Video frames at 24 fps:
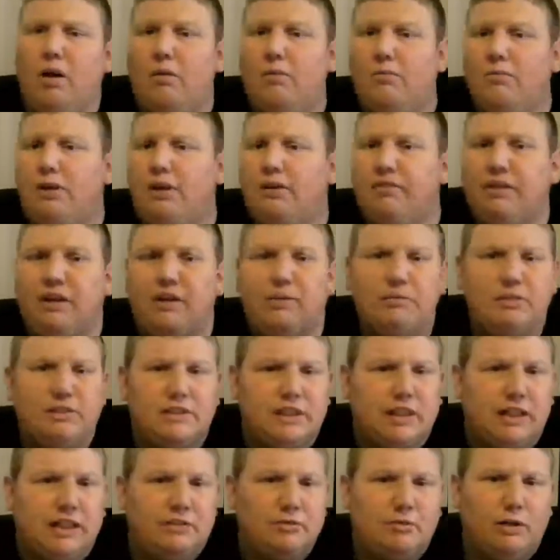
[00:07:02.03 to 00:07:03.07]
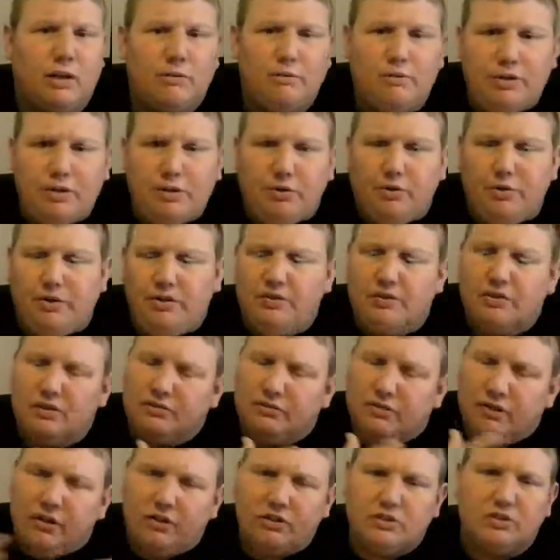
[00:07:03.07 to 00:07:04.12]
take vitamin C. That's what I've been doing so
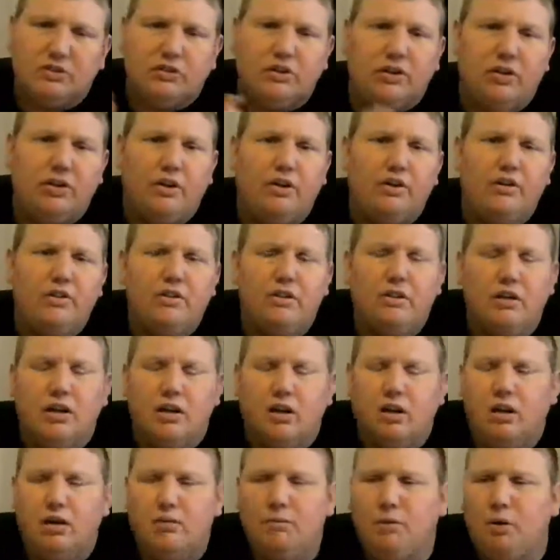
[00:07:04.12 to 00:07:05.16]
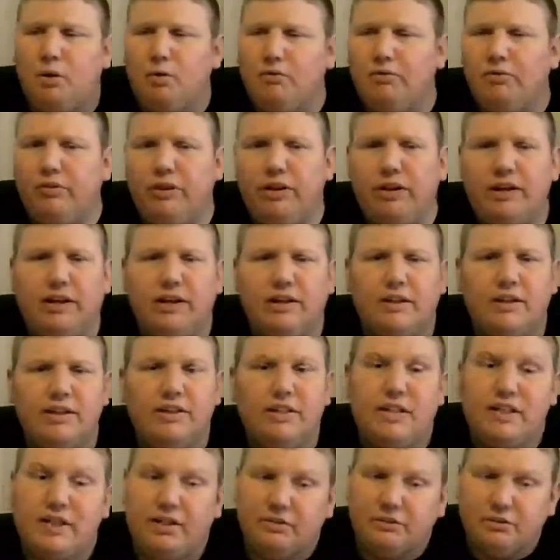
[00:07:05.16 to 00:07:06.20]
far, so good. Hopefully it
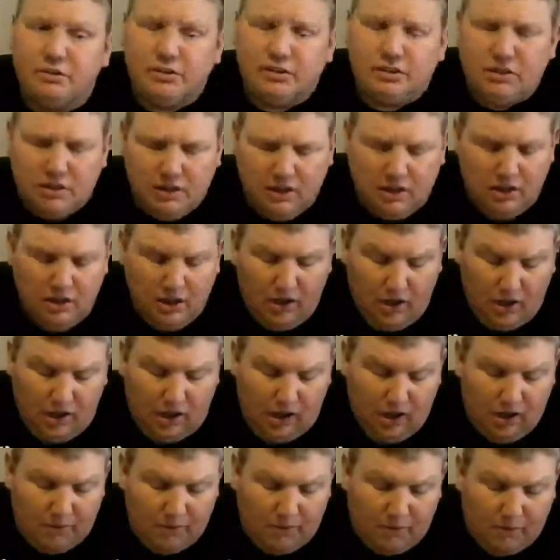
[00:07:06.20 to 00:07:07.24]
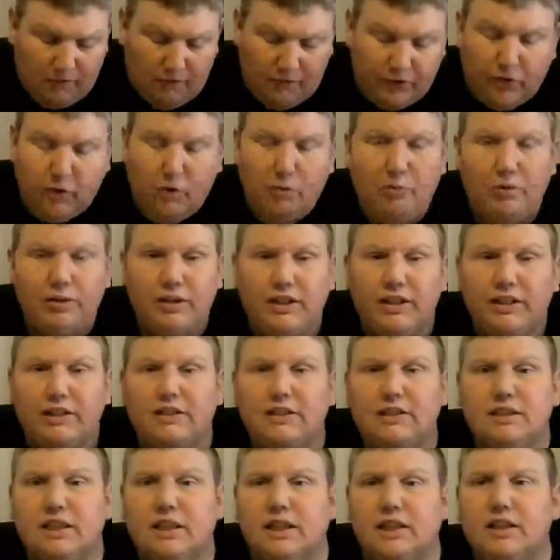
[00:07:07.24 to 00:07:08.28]
continues. Hopefully no one gets
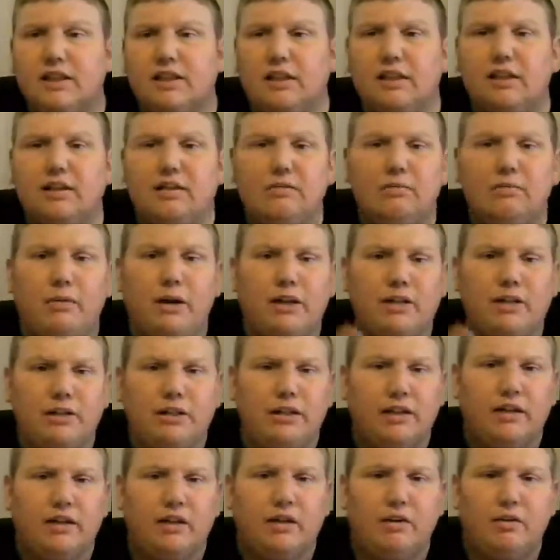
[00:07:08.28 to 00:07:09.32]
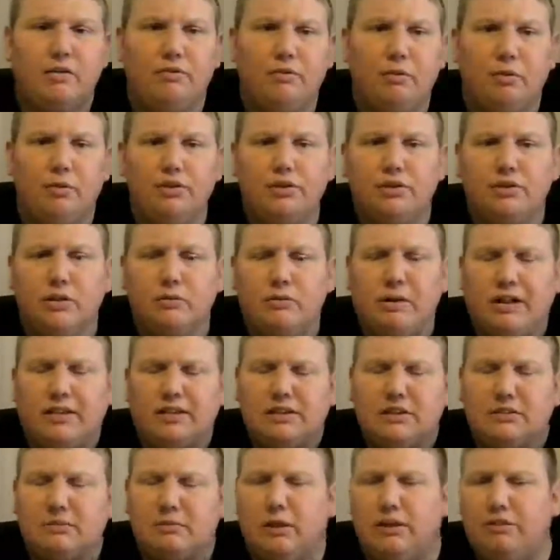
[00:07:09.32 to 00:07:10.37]
sick and unfortunately
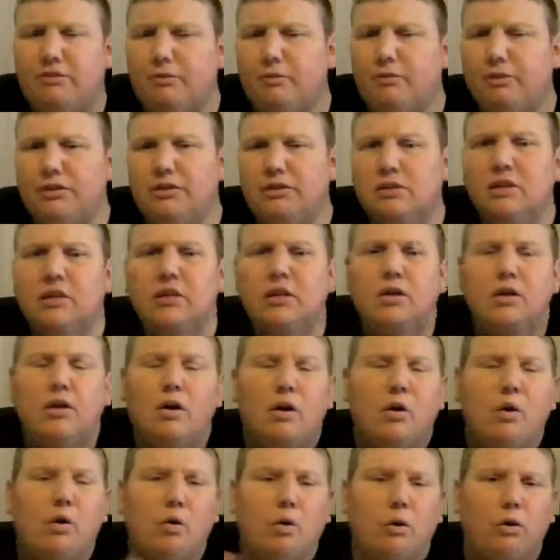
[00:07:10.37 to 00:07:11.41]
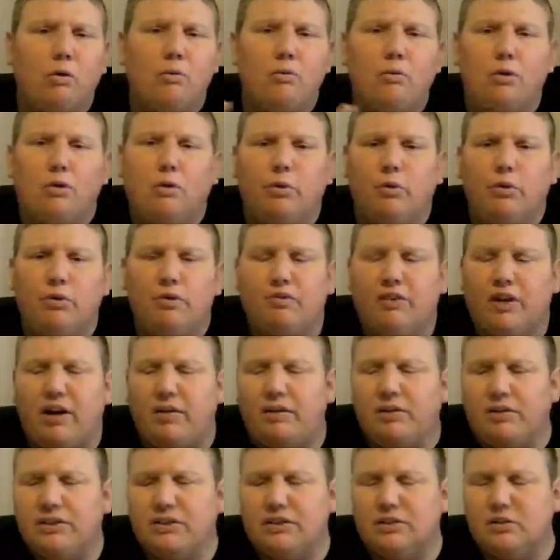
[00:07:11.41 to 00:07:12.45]
passes away from this horrible
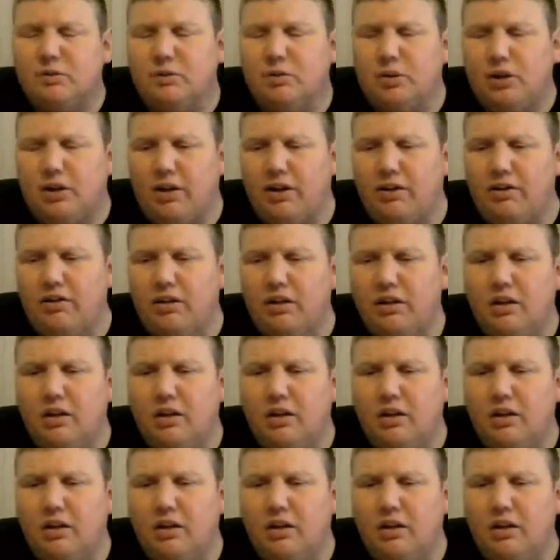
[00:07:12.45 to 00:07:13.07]
coronavirus that's going on.